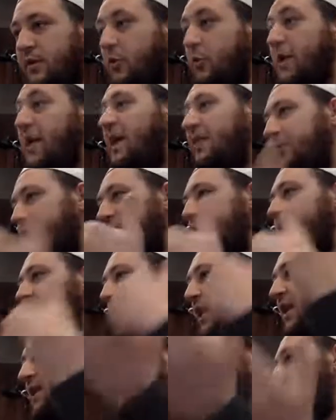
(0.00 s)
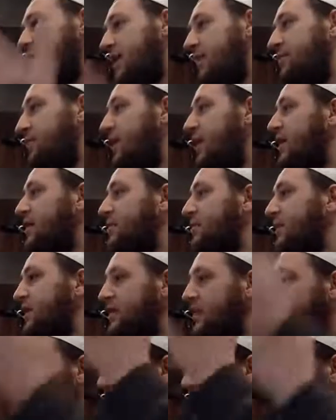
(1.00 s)
or we haven't reached to that level yet, may Allah
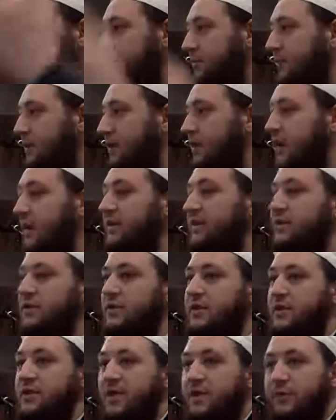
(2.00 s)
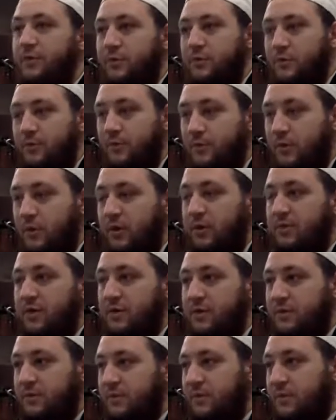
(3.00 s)
subhanahu wa ta'ala grant us this level, all of
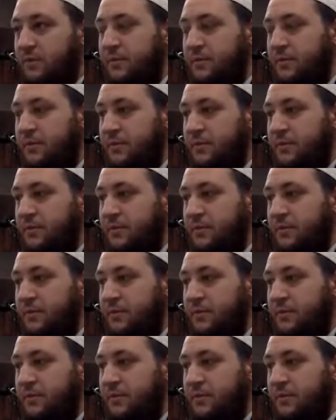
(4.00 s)
us.